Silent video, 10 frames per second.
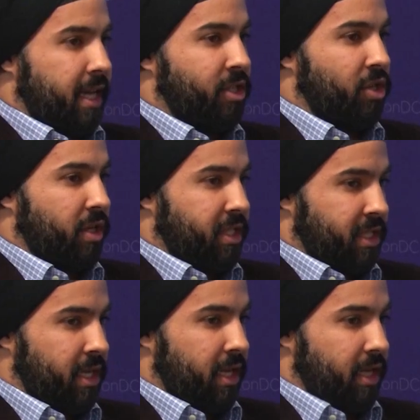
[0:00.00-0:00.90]

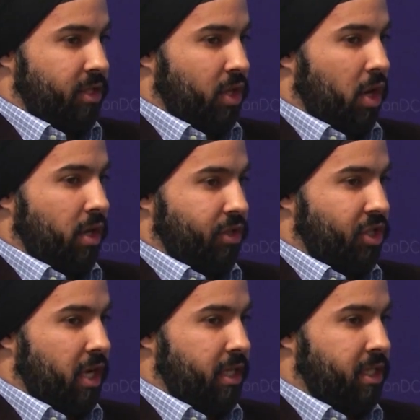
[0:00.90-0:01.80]
SRCs are
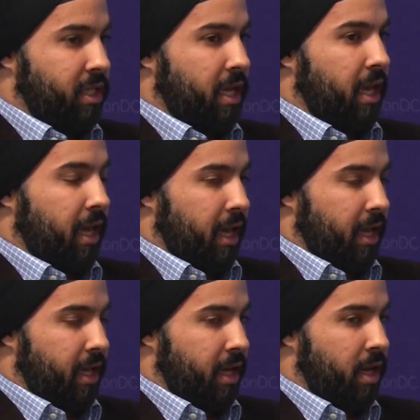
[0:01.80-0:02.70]
just
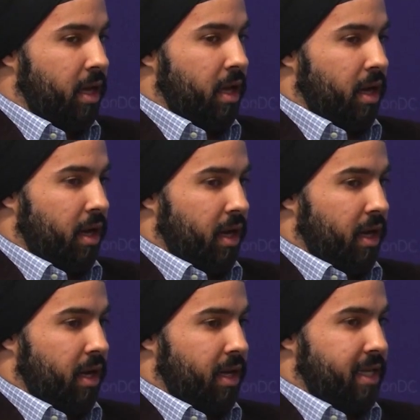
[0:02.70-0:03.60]
a
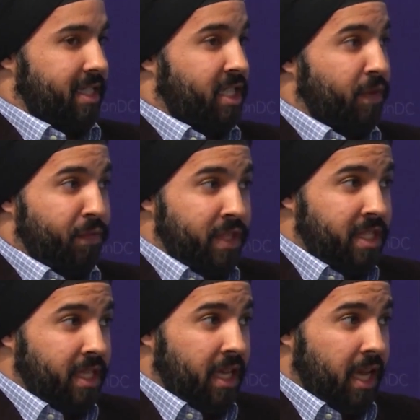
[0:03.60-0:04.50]

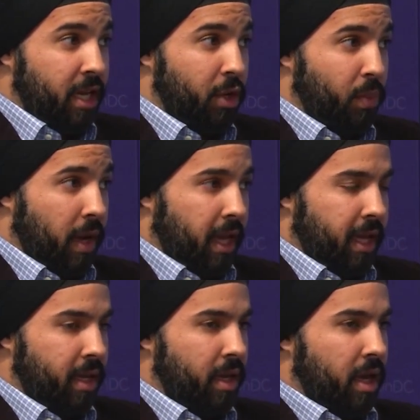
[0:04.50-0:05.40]
sophisticated
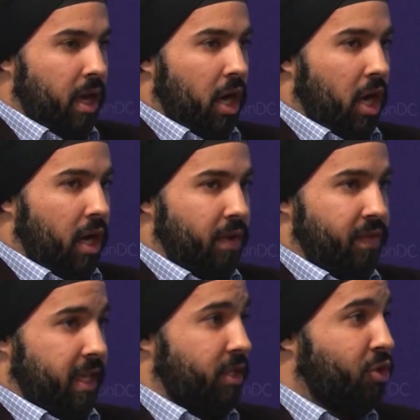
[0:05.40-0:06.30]
way
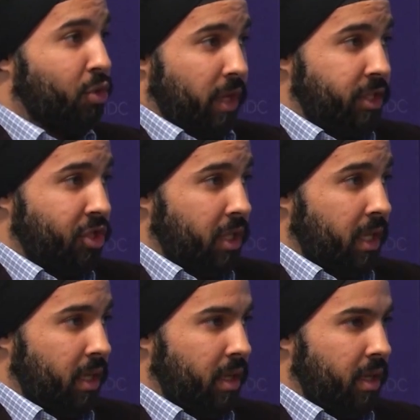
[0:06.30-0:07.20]
of
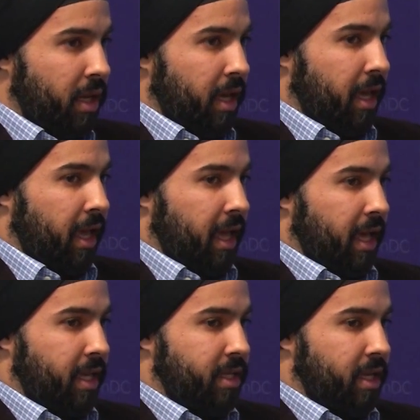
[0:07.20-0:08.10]
entrenching
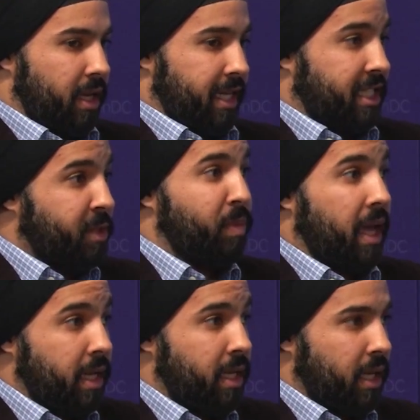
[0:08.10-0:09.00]
and
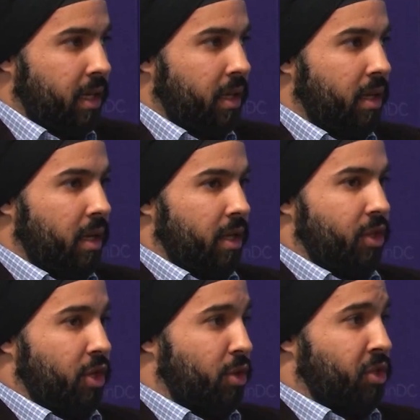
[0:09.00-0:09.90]
expanding
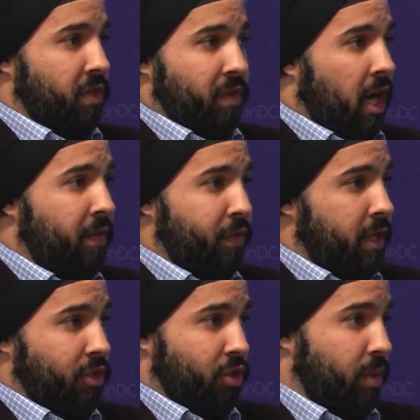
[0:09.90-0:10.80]
the use of
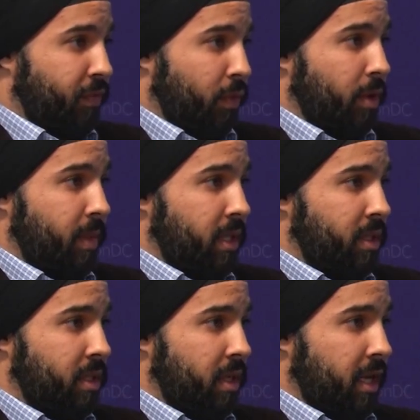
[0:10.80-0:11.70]
confidential
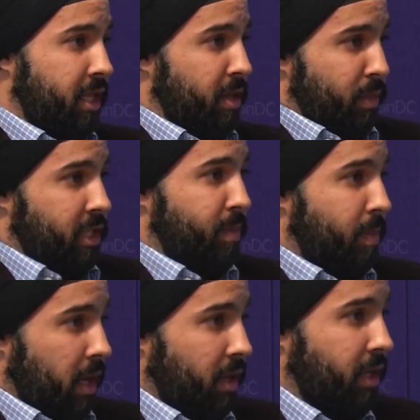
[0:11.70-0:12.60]
informants in the Muslim
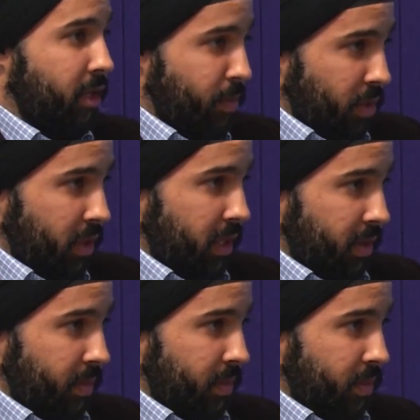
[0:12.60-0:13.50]
American community,
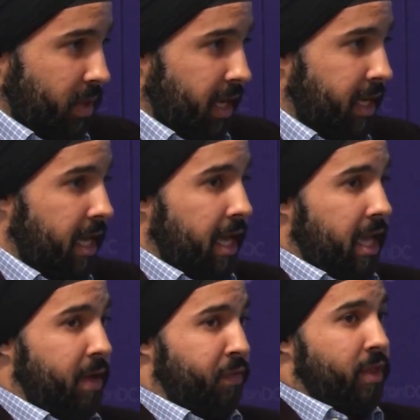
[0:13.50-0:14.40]
right?
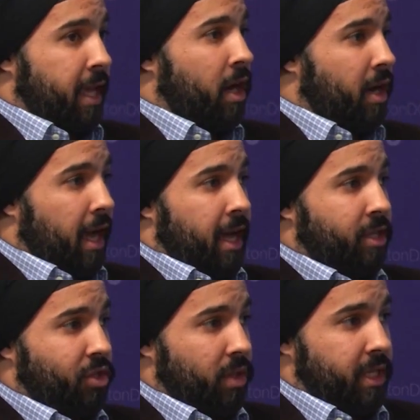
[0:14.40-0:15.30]
If they are
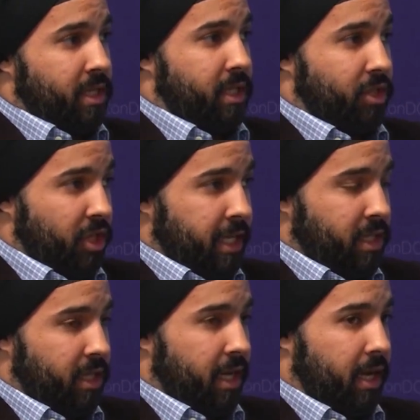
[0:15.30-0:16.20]
actually
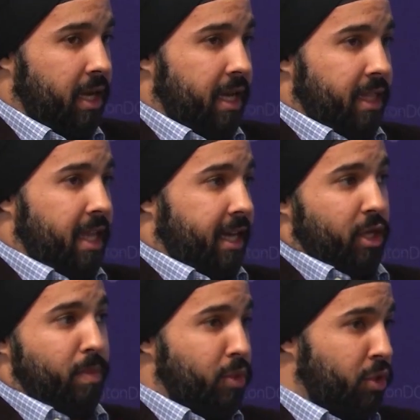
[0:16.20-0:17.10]
suggesting that
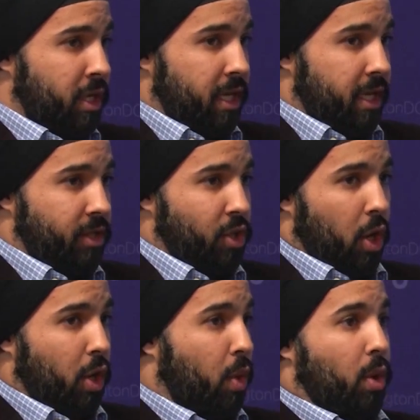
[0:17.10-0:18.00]
communities
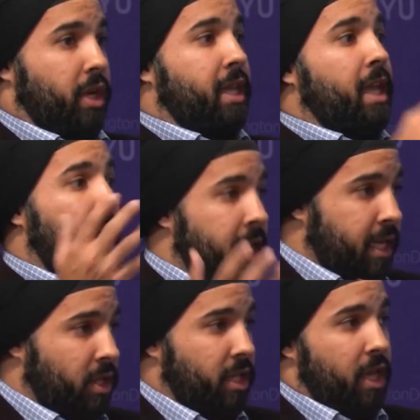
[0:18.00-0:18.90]
are
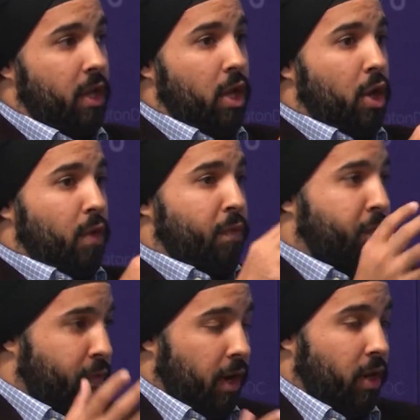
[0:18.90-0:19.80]
organically,
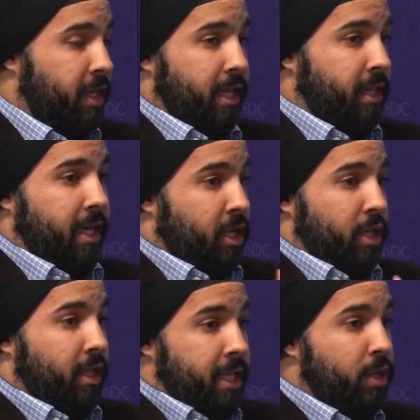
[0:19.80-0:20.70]
that
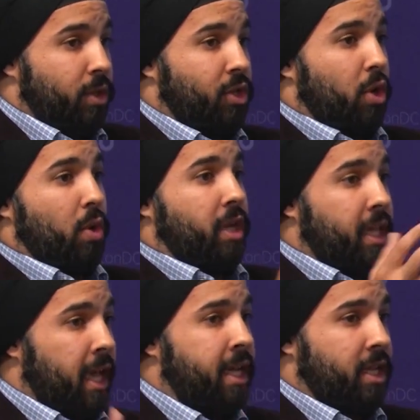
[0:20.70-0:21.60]
leaders are
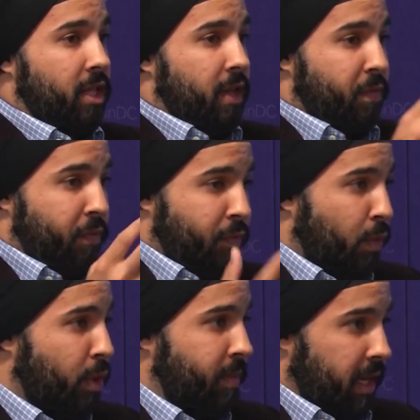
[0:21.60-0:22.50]
organically
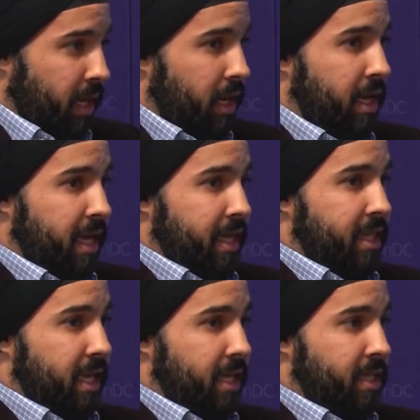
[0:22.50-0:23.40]
forming
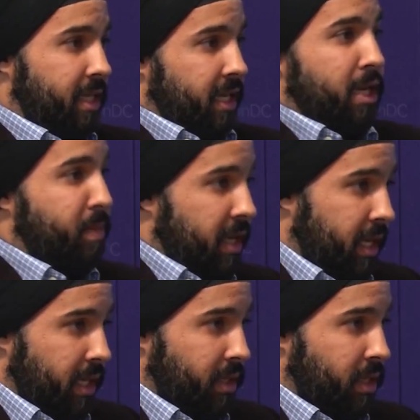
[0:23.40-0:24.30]
these
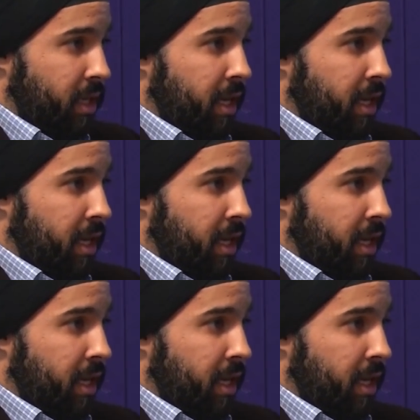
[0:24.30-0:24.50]
committees,